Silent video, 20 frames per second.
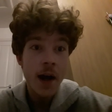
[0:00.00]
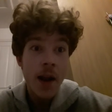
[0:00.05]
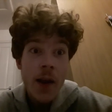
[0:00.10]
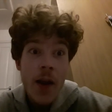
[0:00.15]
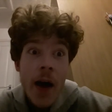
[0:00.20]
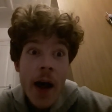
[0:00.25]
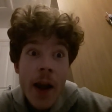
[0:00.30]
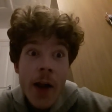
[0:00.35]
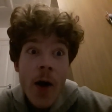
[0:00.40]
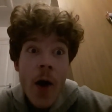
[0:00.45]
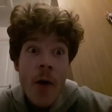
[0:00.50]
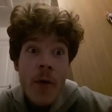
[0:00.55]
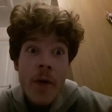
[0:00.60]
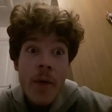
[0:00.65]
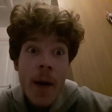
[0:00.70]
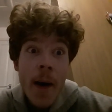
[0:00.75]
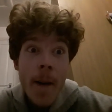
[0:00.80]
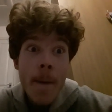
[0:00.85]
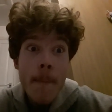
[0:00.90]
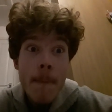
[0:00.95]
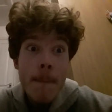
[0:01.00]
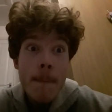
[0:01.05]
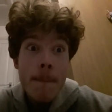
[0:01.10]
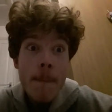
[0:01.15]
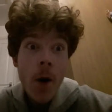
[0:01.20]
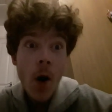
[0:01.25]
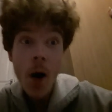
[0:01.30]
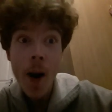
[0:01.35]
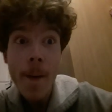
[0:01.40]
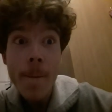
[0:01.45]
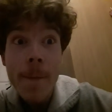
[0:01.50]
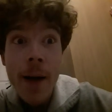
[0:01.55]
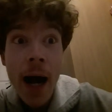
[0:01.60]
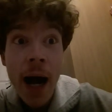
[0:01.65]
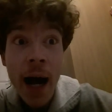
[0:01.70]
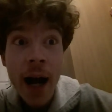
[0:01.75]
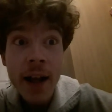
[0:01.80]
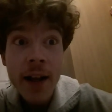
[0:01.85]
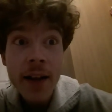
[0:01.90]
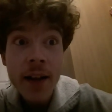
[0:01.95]
Well, oh, hello everyone, I'm
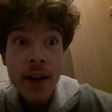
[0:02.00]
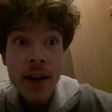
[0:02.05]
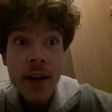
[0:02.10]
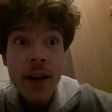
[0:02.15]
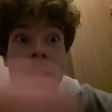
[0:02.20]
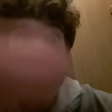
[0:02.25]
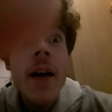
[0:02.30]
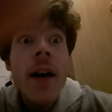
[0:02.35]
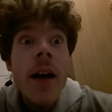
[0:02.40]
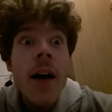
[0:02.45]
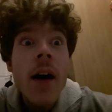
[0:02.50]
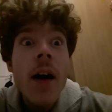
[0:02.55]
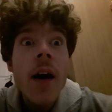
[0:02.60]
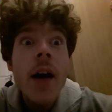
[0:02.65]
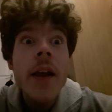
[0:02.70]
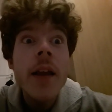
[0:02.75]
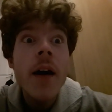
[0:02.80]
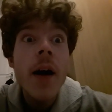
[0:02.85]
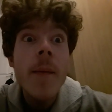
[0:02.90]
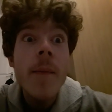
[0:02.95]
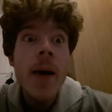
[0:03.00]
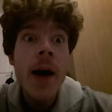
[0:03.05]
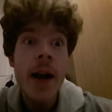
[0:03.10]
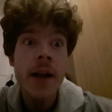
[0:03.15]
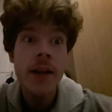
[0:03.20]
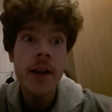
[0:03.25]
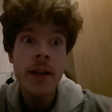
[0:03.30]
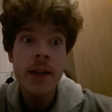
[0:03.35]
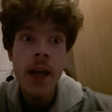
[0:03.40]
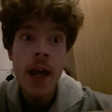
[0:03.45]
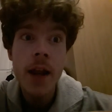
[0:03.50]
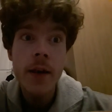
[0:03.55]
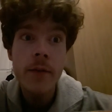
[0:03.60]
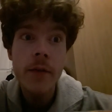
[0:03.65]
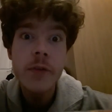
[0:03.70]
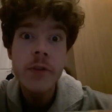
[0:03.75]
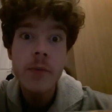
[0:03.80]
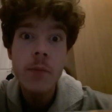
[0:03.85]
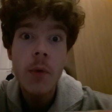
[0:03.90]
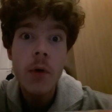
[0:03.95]
back. Yeah, I'm back again
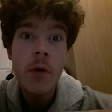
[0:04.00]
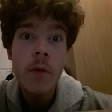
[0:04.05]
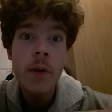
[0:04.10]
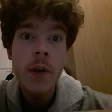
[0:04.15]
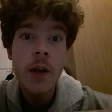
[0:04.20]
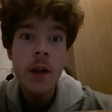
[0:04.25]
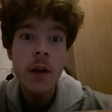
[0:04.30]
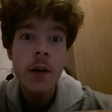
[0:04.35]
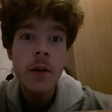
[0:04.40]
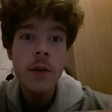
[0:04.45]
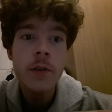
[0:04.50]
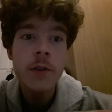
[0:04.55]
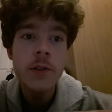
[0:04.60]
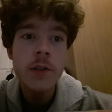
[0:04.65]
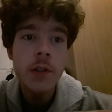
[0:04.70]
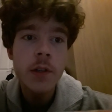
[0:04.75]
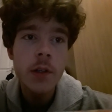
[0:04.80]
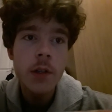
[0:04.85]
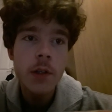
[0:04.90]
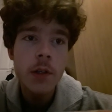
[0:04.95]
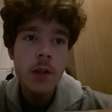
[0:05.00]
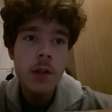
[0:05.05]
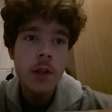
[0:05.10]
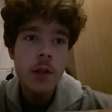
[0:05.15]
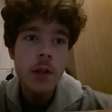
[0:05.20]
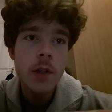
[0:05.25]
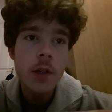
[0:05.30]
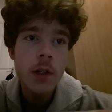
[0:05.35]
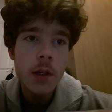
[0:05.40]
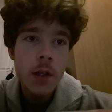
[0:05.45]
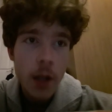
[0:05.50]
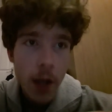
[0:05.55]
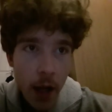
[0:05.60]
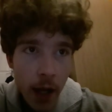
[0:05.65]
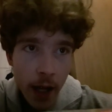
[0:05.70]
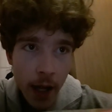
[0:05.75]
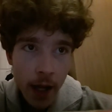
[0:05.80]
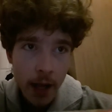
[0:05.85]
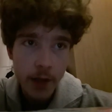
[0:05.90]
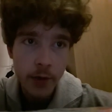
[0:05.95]
for some more videos.
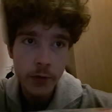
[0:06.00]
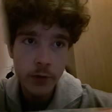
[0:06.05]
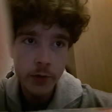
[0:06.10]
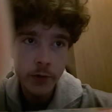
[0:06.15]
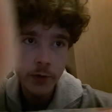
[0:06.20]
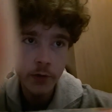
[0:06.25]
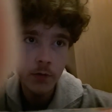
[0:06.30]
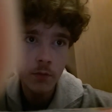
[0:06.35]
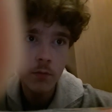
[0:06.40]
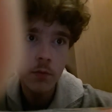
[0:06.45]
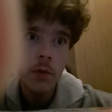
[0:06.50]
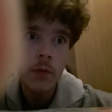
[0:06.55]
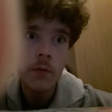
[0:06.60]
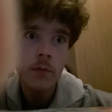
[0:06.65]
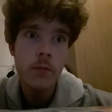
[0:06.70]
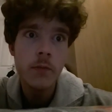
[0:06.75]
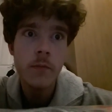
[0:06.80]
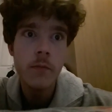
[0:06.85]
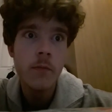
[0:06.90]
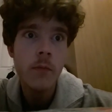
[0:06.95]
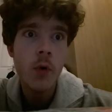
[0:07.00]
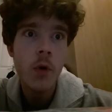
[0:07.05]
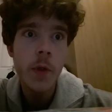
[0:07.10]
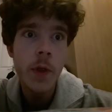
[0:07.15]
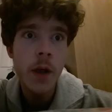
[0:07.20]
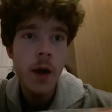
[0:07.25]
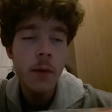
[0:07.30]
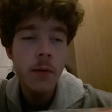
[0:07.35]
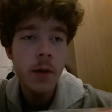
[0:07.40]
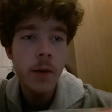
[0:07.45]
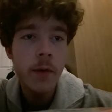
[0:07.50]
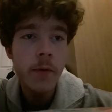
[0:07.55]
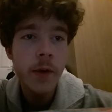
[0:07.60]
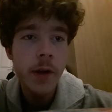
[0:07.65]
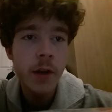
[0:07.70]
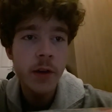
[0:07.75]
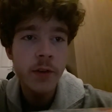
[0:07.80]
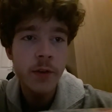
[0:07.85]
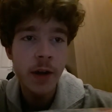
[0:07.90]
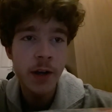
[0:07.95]
And more, more of the upcoming
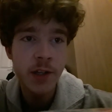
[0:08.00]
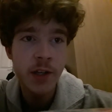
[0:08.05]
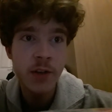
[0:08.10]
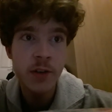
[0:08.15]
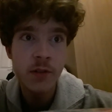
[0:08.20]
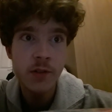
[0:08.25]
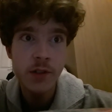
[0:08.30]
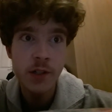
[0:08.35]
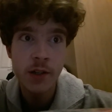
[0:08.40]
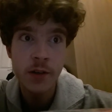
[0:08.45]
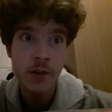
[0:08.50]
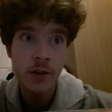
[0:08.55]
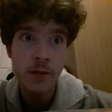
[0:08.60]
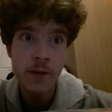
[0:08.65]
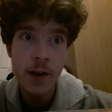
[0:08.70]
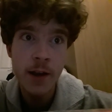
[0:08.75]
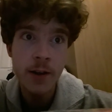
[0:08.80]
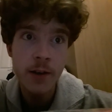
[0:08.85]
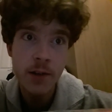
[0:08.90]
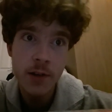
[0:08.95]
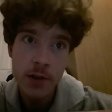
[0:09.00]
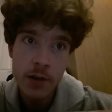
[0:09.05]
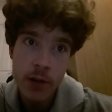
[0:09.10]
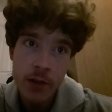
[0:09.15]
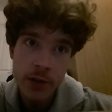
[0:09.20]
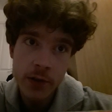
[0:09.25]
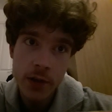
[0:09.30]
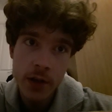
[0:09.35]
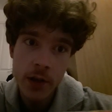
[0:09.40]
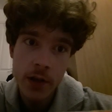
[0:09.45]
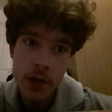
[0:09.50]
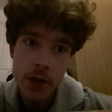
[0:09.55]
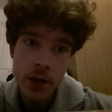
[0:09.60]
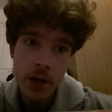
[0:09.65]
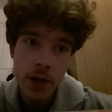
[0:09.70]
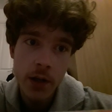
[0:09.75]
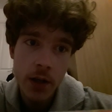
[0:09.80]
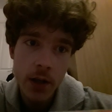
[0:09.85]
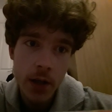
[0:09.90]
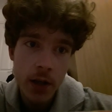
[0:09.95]
videos are actually Doctor Who adventures.
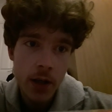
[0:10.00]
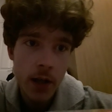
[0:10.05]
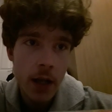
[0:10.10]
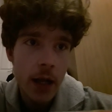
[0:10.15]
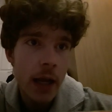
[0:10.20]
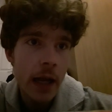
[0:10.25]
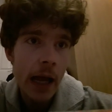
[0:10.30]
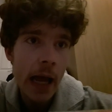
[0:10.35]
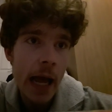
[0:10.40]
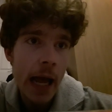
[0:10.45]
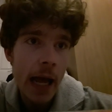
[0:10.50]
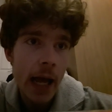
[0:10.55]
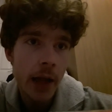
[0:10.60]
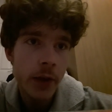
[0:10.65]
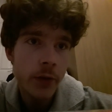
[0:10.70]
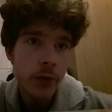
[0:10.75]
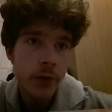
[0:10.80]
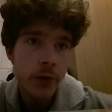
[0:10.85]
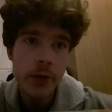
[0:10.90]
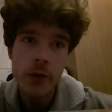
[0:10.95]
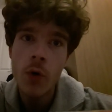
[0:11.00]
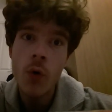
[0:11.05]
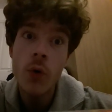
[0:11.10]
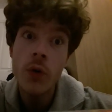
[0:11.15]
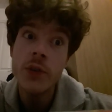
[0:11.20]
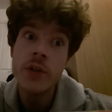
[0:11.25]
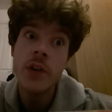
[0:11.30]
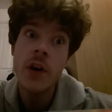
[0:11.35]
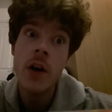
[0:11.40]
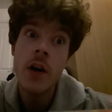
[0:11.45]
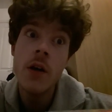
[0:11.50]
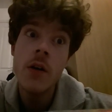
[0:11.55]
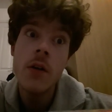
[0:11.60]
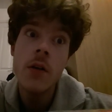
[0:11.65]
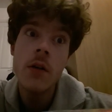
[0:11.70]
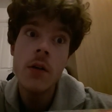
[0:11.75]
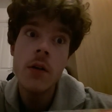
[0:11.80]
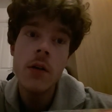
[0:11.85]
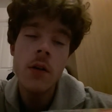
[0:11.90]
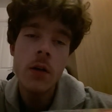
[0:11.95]
And also,
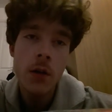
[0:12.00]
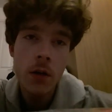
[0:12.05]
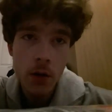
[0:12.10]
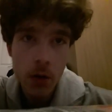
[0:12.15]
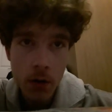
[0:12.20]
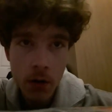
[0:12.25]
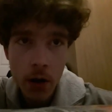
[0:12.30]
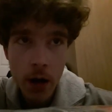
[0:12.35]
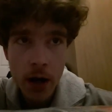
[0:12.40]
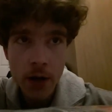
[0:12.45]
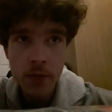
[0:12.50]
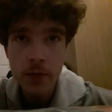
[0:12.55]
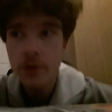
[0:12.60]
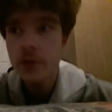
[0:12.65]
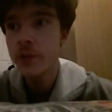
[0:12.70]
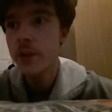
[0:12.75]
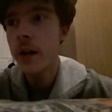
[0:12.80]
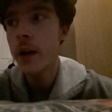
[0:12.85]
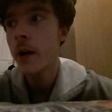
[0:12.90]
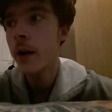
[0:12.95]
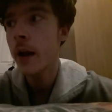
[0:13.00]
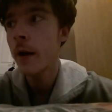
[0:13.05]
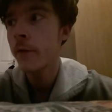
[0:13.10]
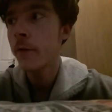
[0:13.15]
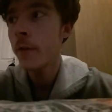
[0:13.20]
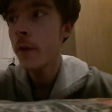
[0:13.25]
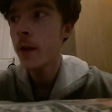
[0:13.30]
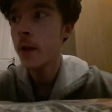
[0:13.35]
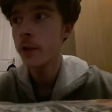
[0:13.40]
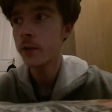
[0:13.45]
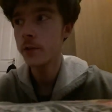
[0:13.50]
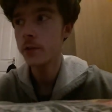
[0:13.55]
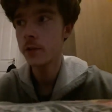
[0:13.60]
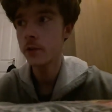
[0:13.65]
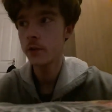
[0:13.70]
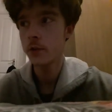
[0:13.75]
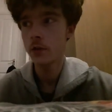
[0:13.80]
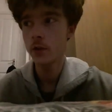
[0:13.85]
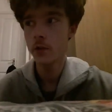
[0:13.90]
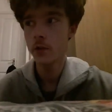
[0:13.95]
I just want to say, I have this.